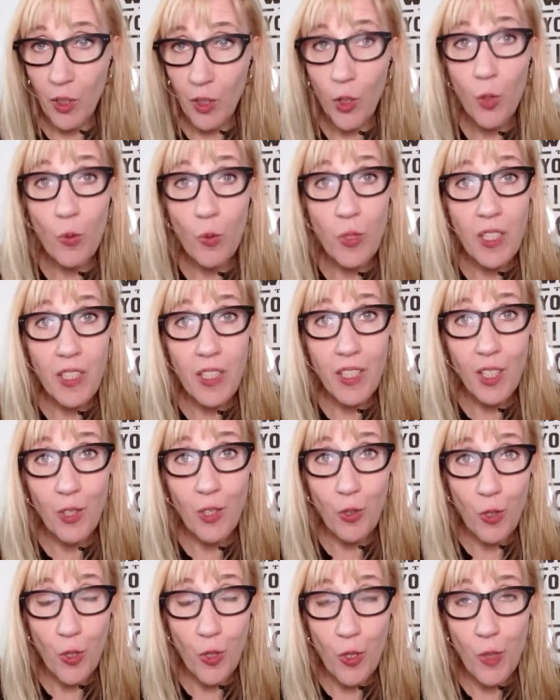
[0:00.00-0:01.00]
you did
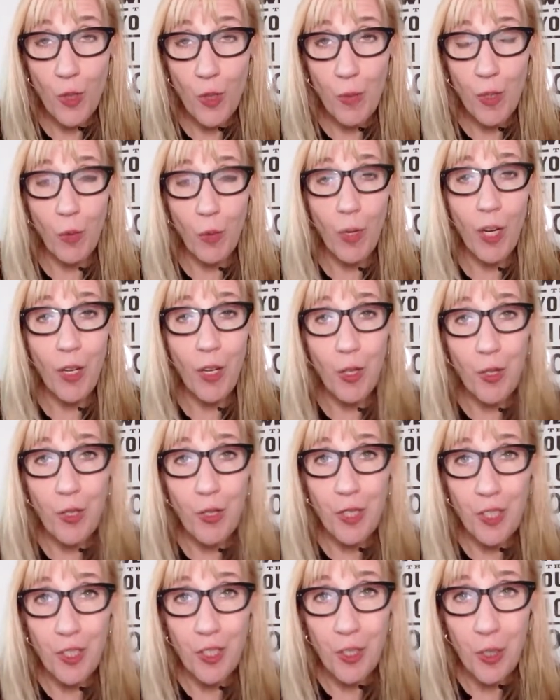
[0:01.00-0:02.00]
introduce me to rare
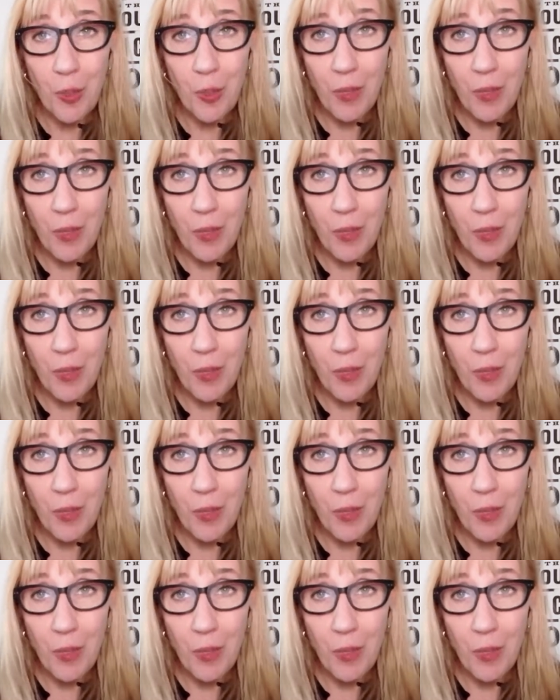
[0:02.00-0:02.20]
earths in two